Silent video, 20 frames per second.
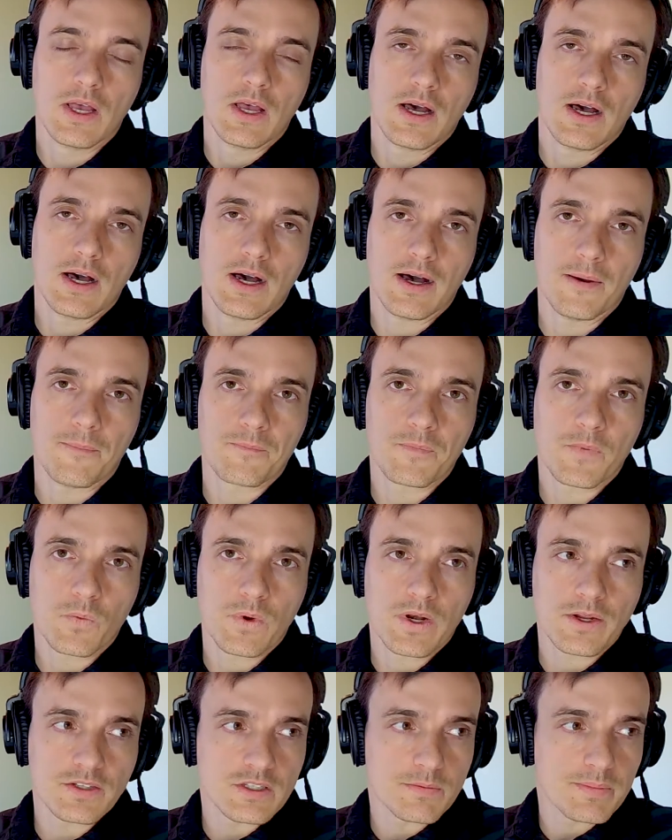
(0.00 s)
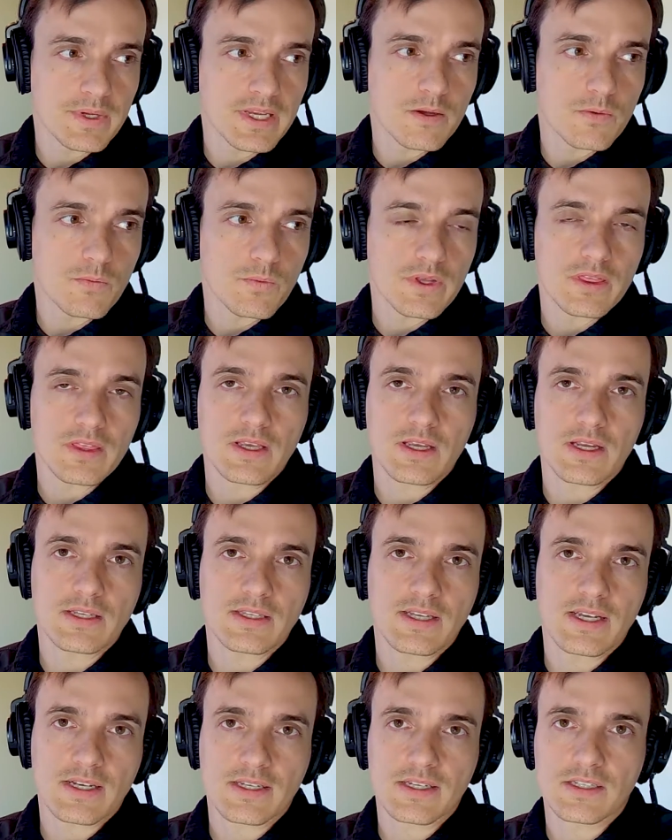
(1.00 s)
when I was speaking with the
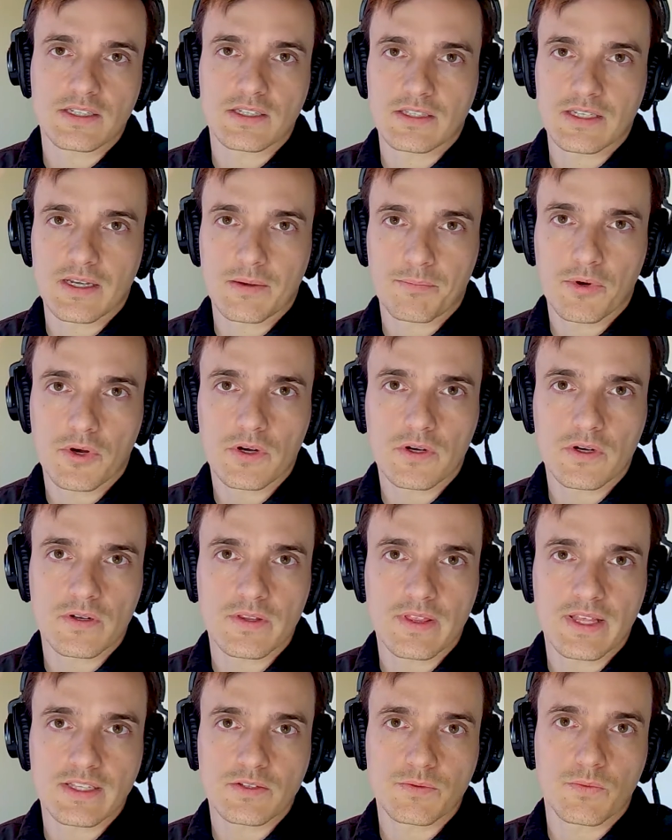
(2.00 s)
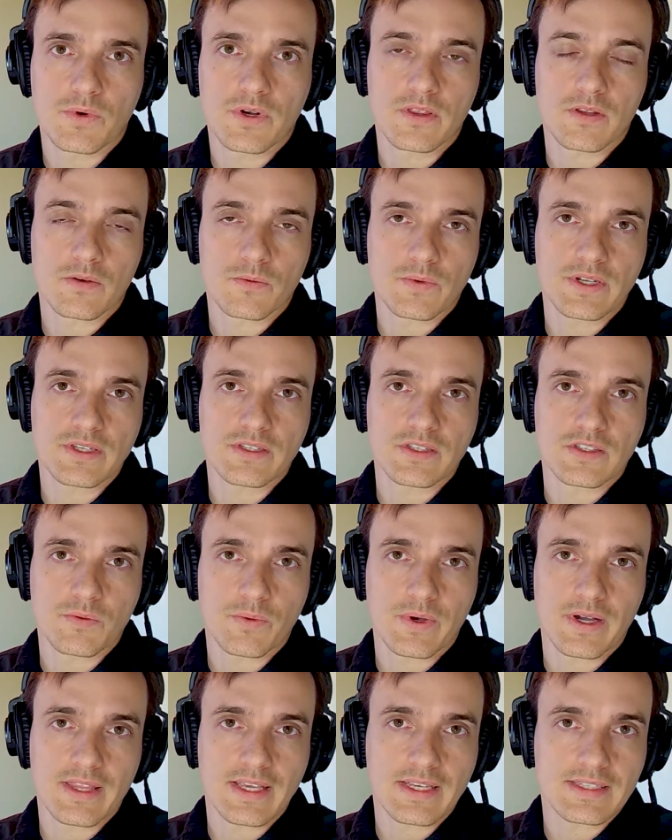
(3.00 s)
technicians at Berger, that's one of the reasons
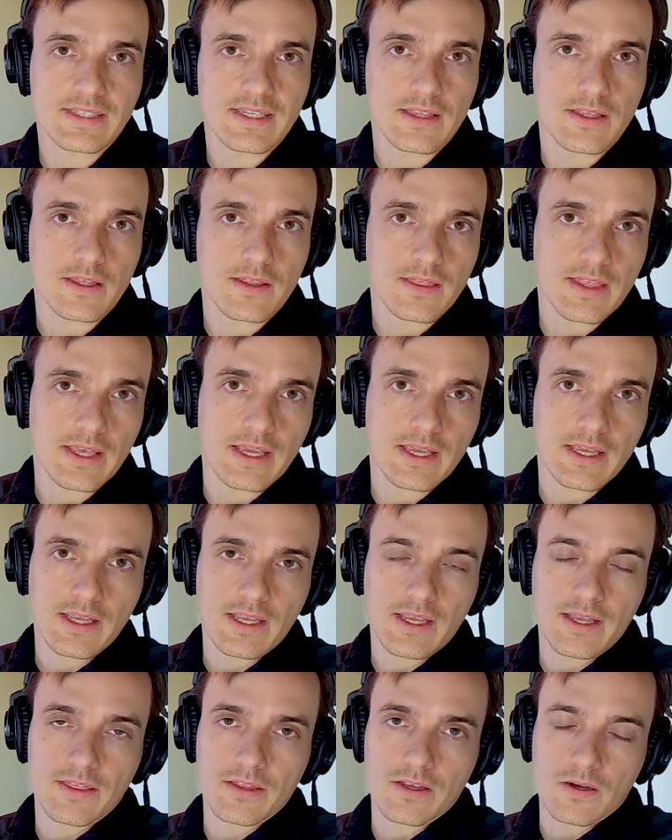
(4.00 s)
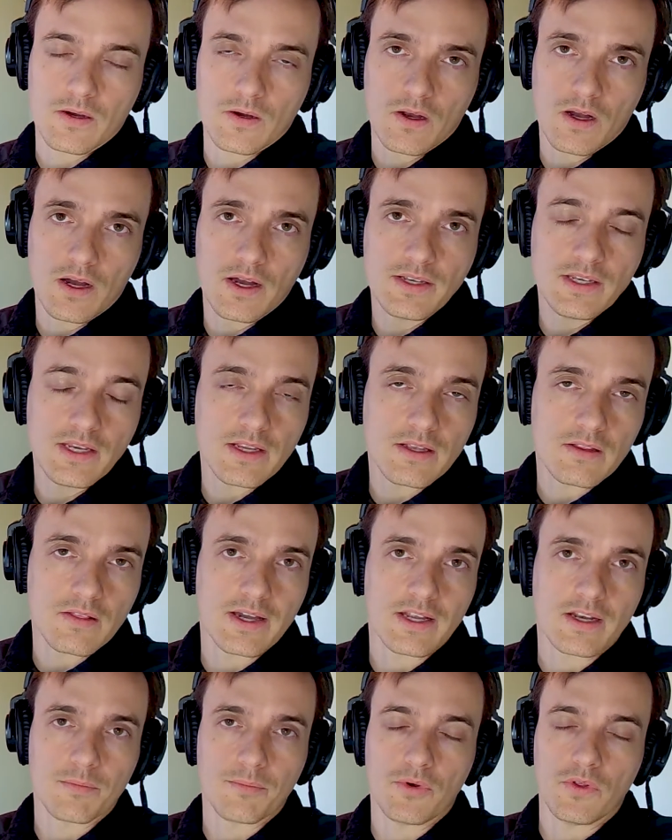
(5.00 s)
why they say that they, in their hunting
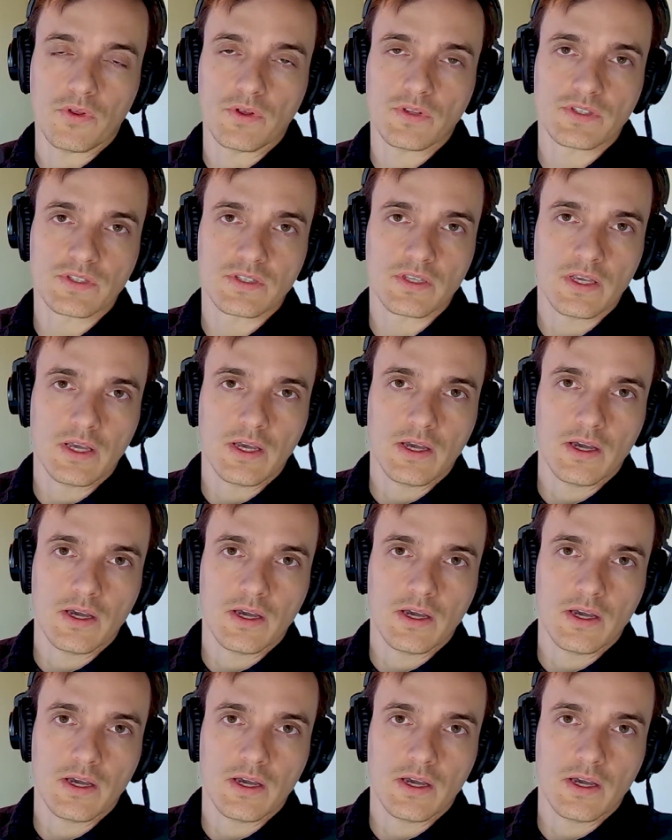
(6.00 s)
line of bullets,